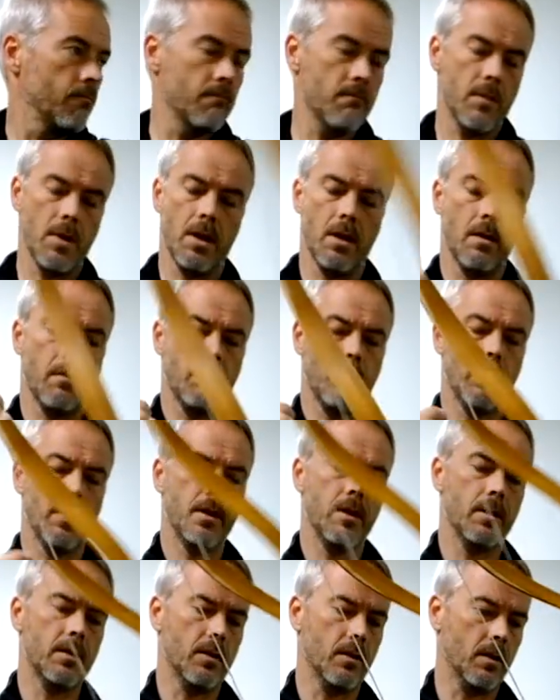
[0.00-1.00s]
Yeah, but
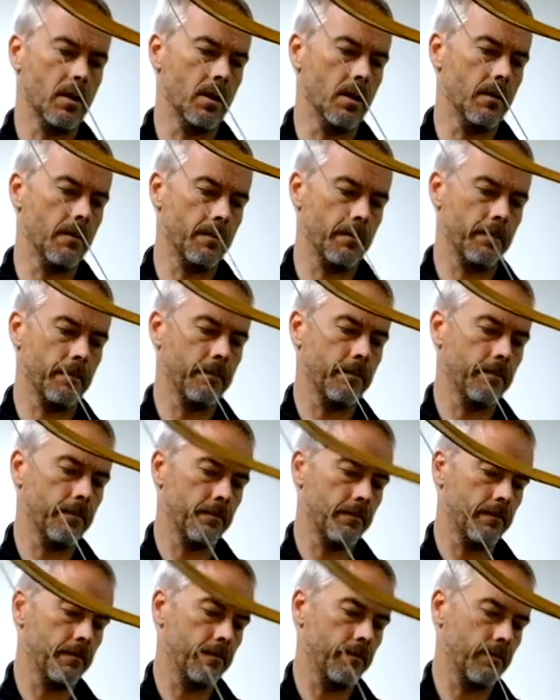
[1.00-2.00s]
it's okay.
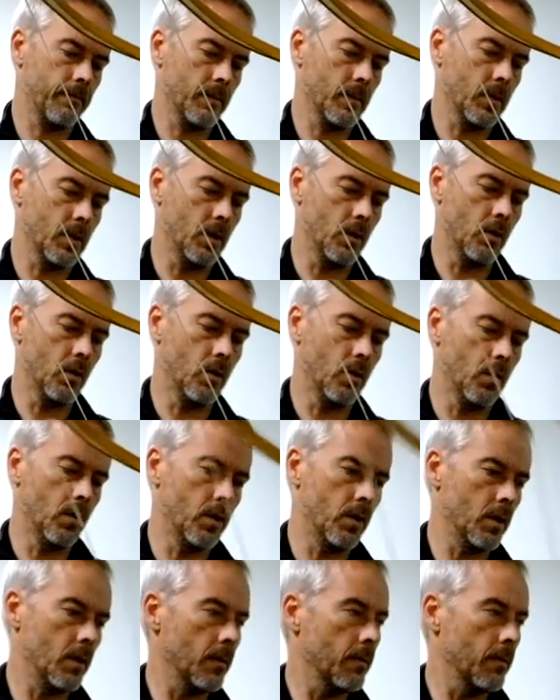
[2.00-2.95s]
Good.